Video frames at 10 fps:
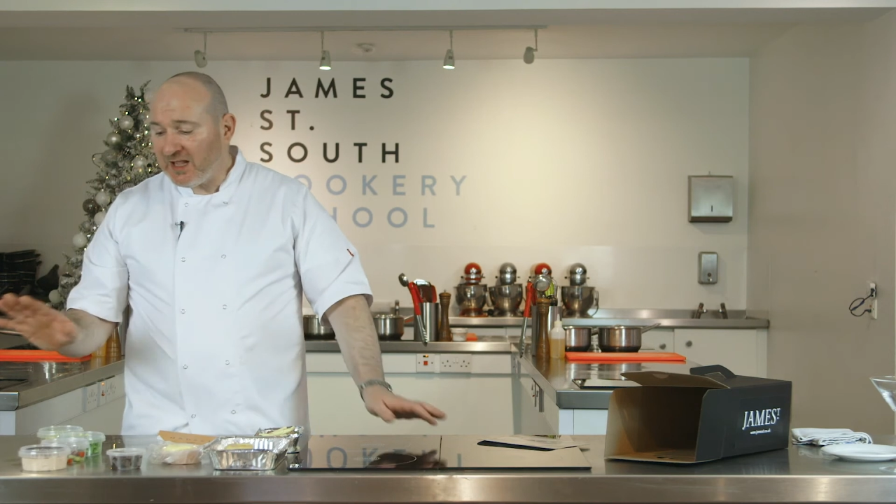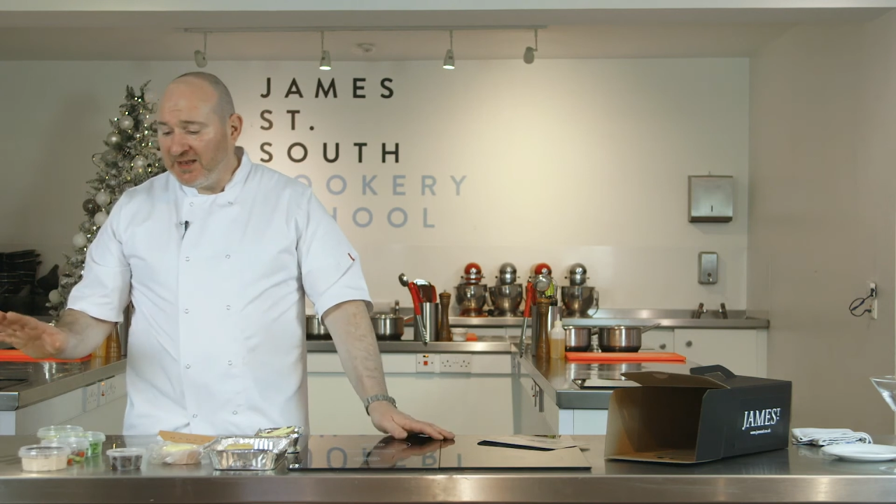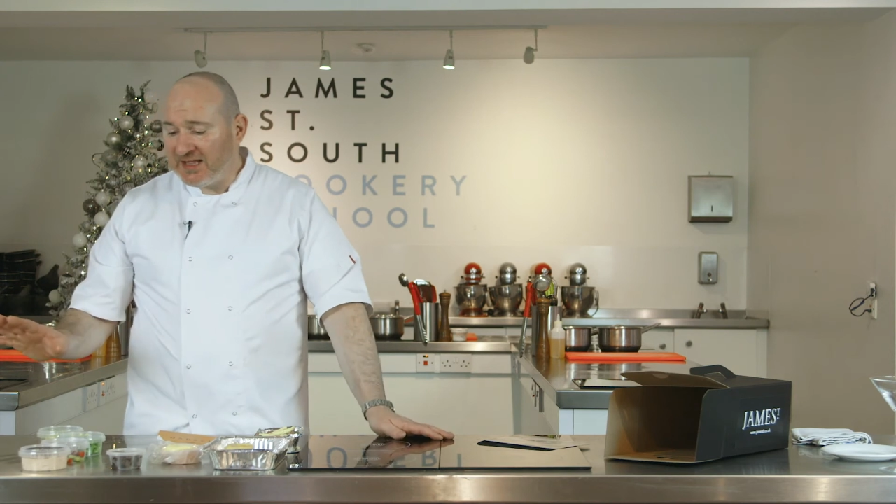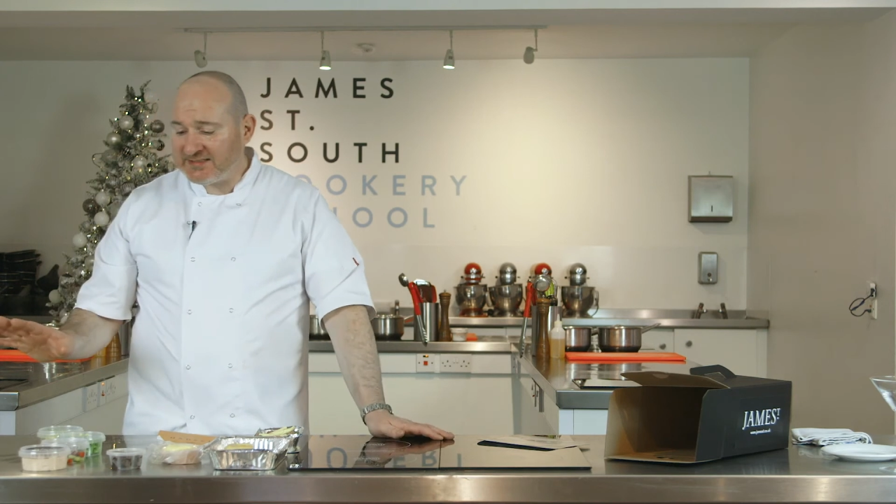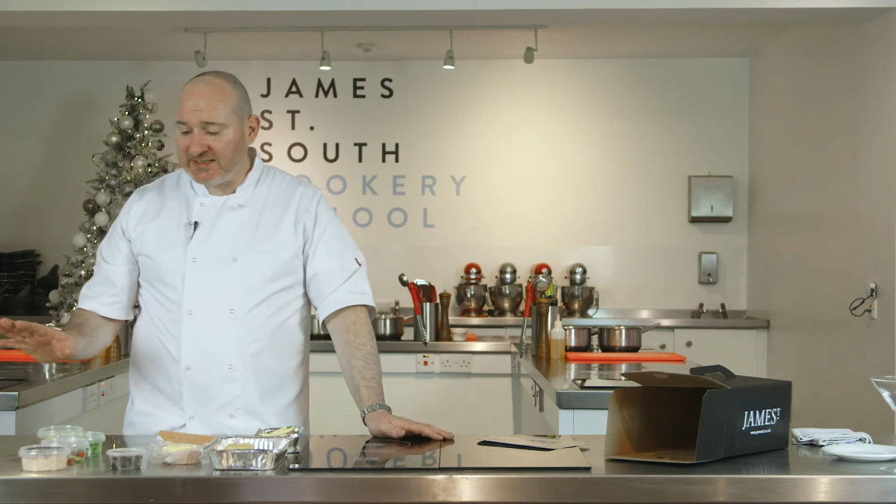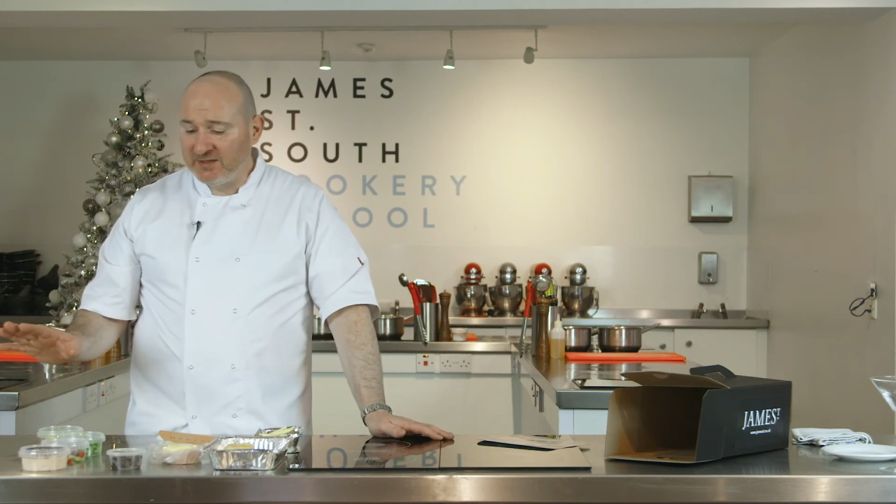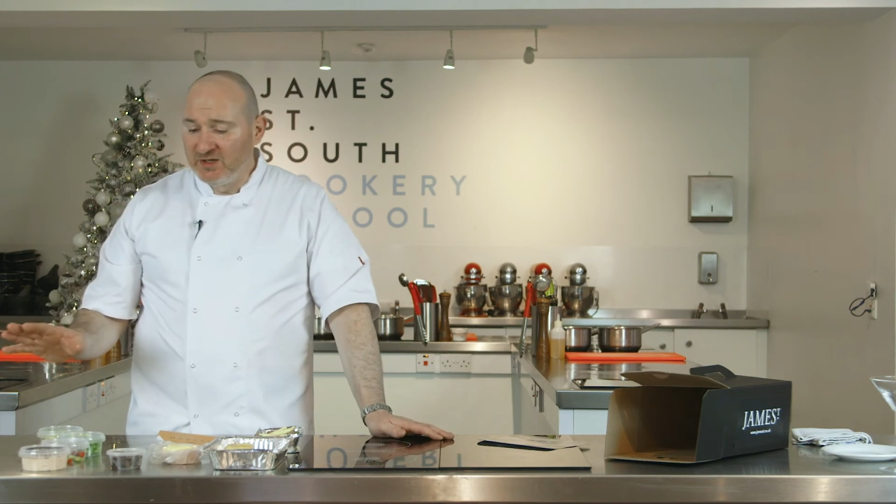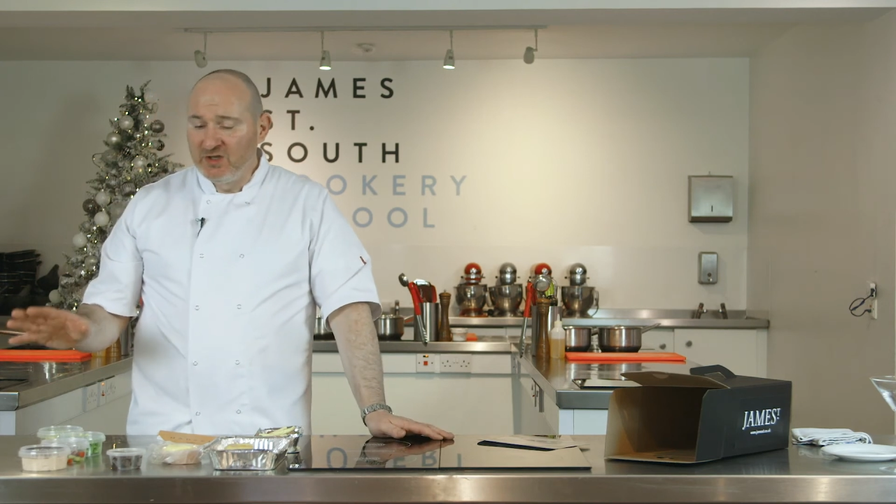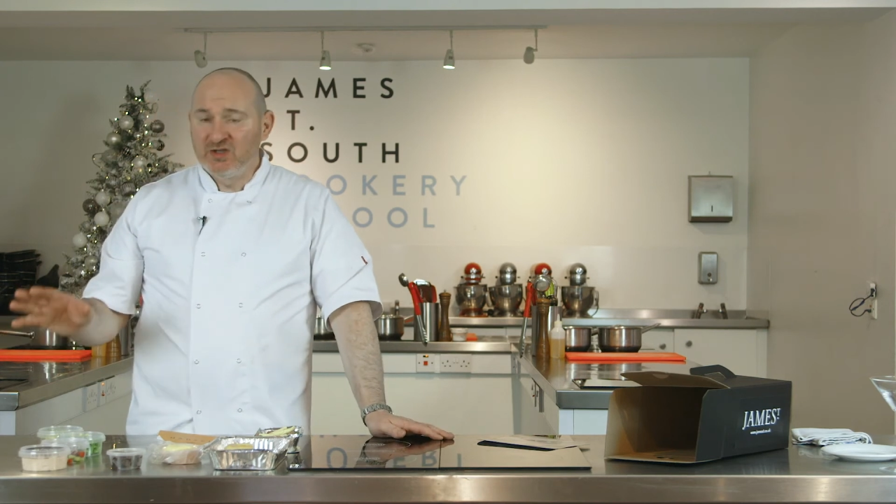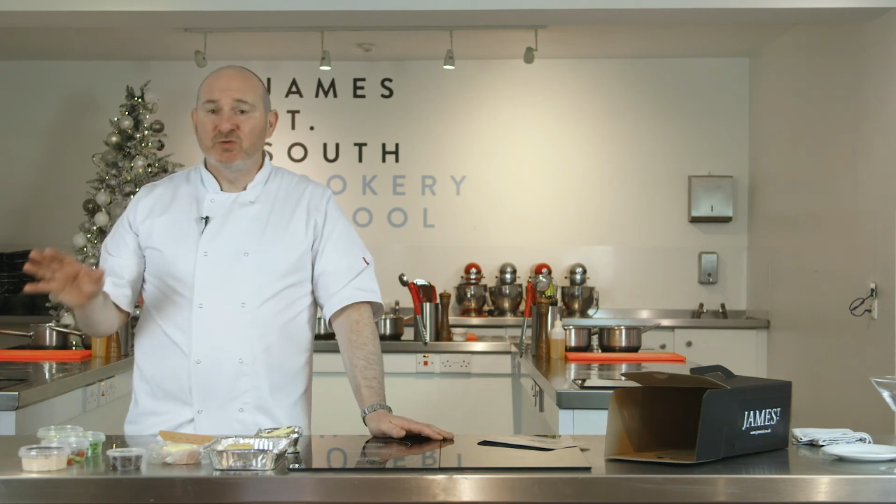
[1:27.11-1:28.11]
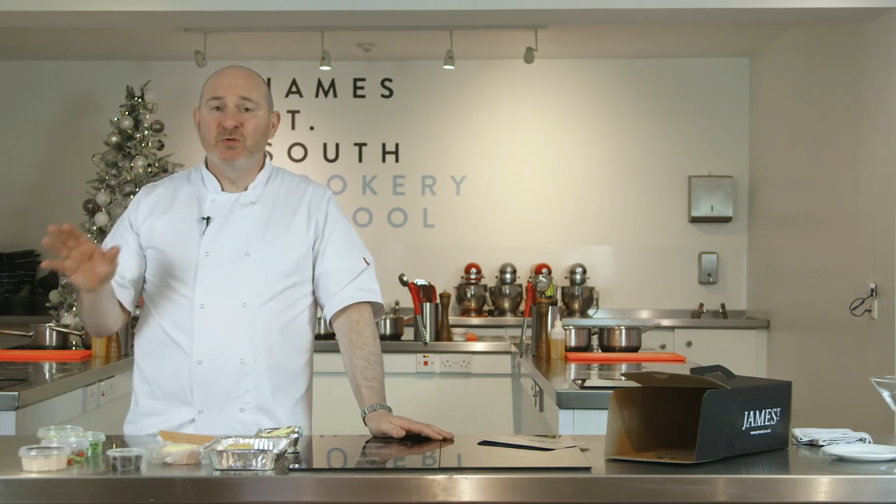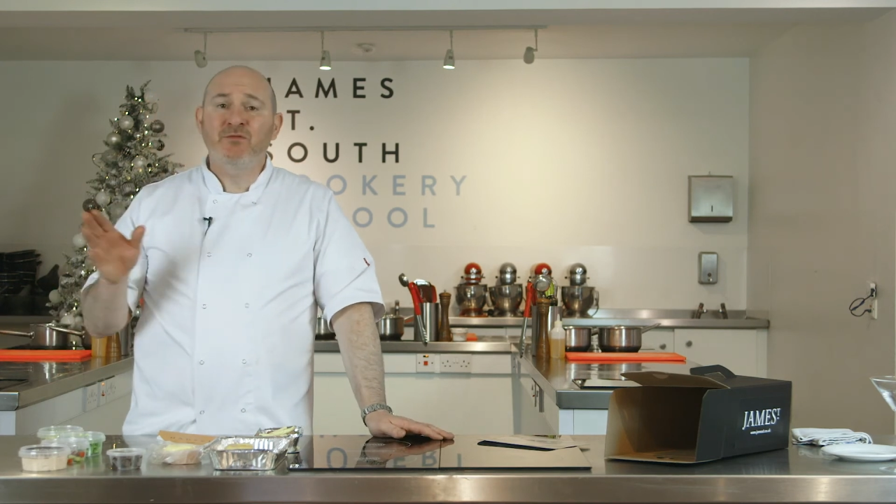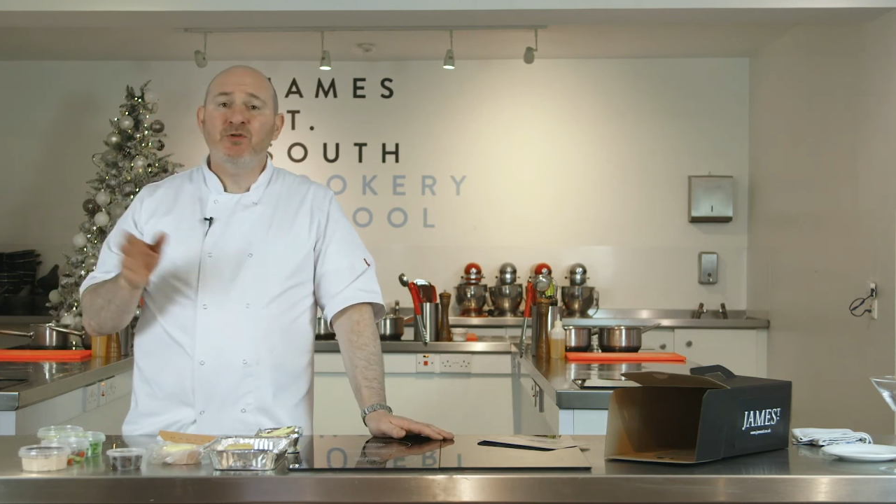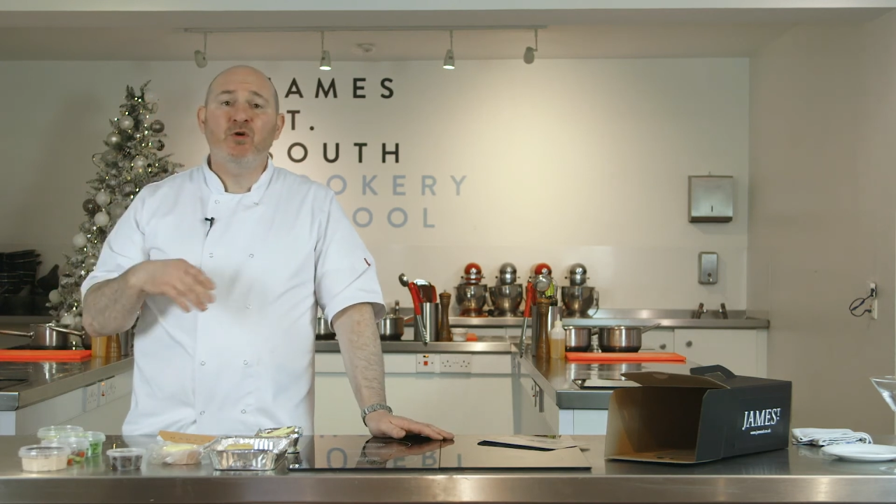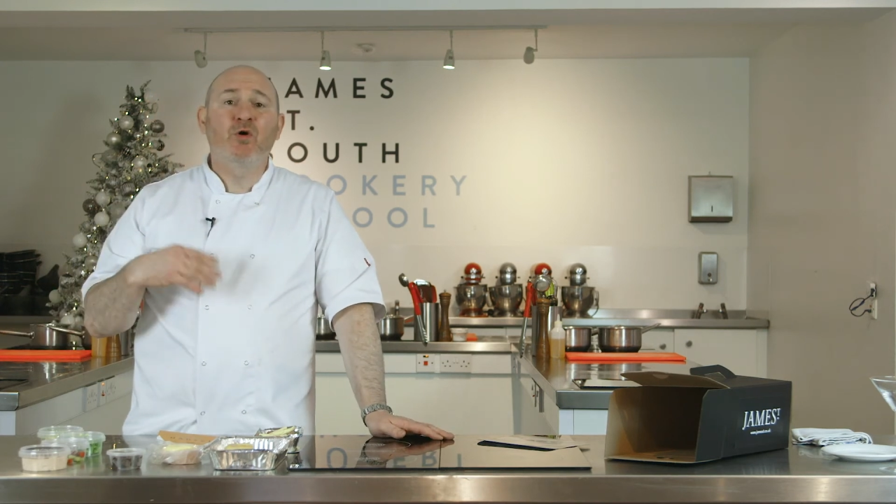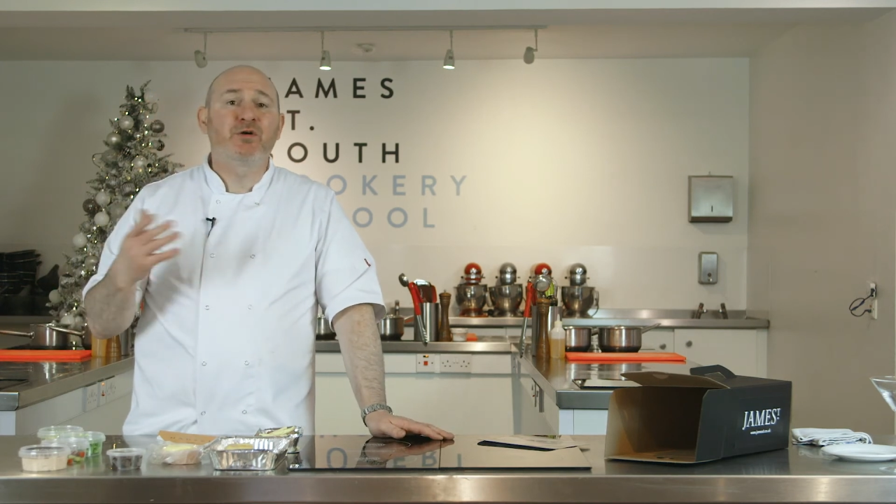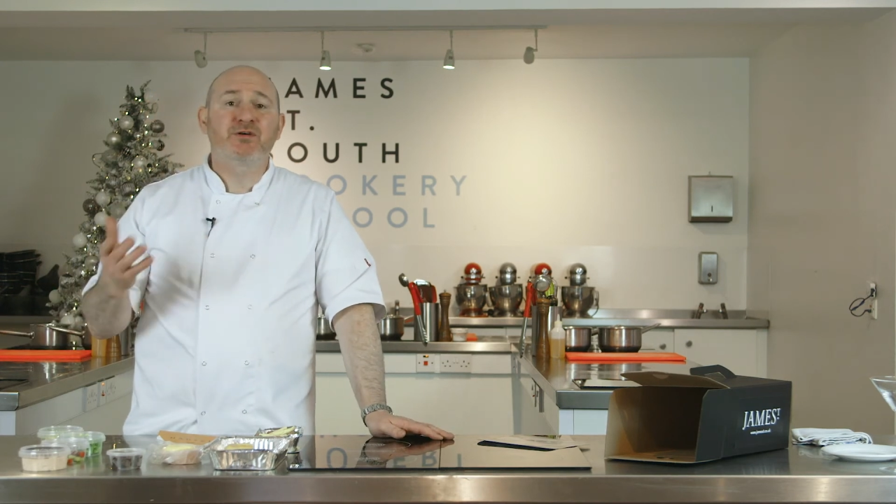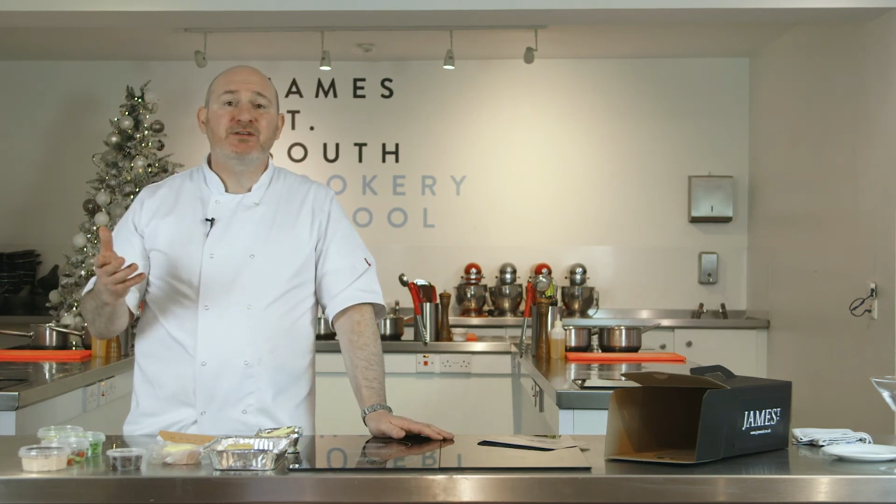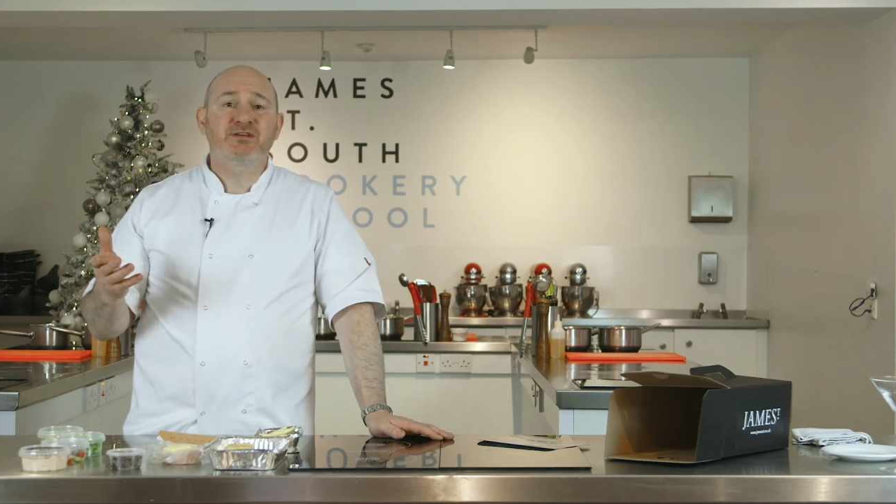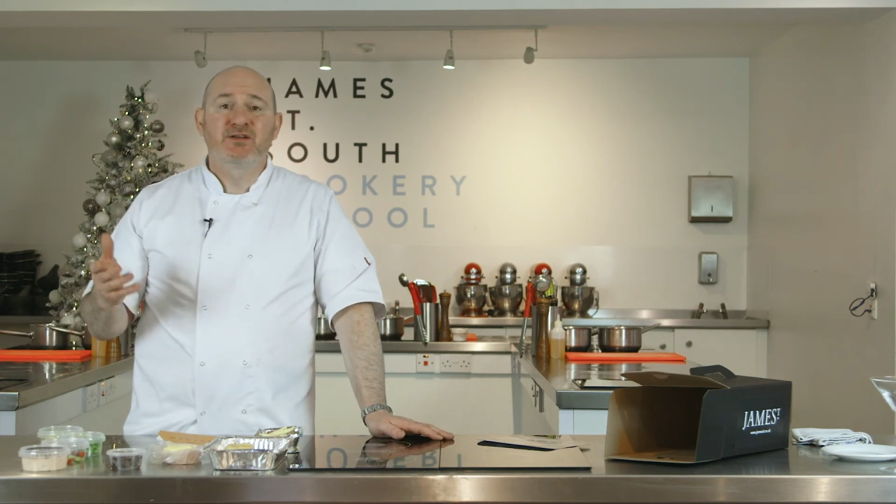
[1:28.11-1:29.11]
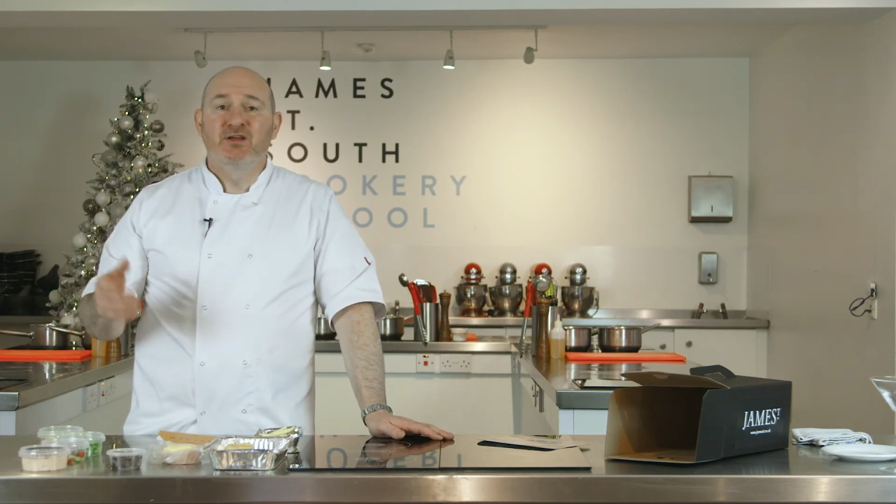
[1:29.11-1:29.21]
And that's it. So whenever you order it,